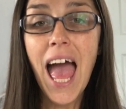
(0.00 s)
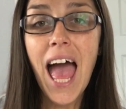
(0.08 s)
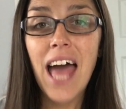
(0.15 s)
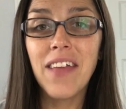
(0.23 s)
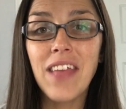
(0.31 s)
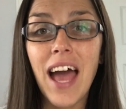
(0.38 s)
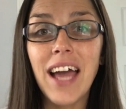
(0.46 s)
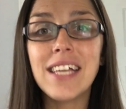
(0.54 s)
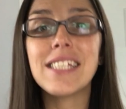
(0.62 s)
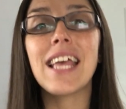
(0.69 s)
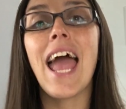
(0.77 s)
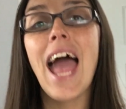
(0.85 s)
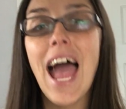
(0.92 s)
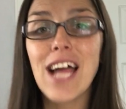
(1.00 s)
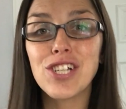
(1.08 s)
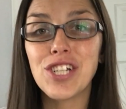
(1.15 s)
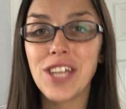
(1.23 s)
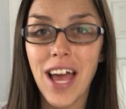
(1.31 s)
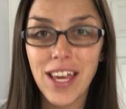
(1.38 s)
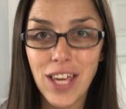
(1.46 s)
and that is
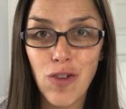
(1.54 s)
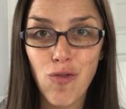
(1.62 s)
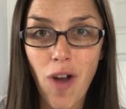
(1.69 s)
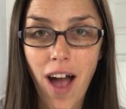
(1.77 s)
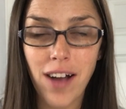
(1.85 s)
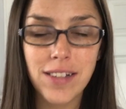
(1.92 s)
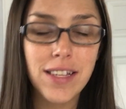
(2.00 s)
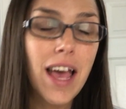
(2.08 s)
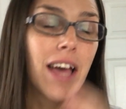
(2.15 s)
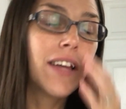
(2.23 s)
hashtagging rocks.